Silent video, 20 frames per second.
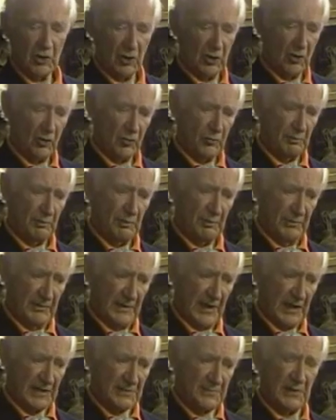a good,
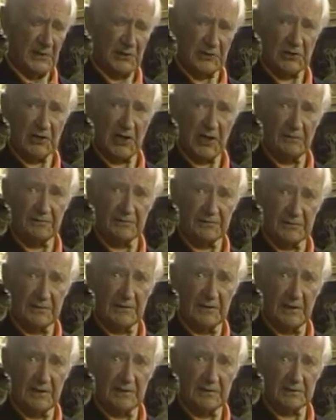nice big shaft.
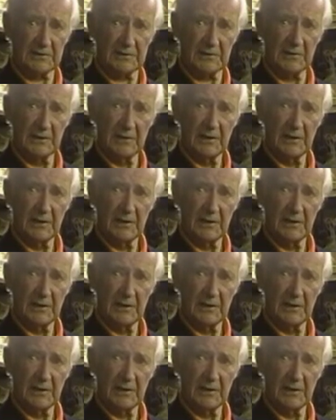Yes. Yes.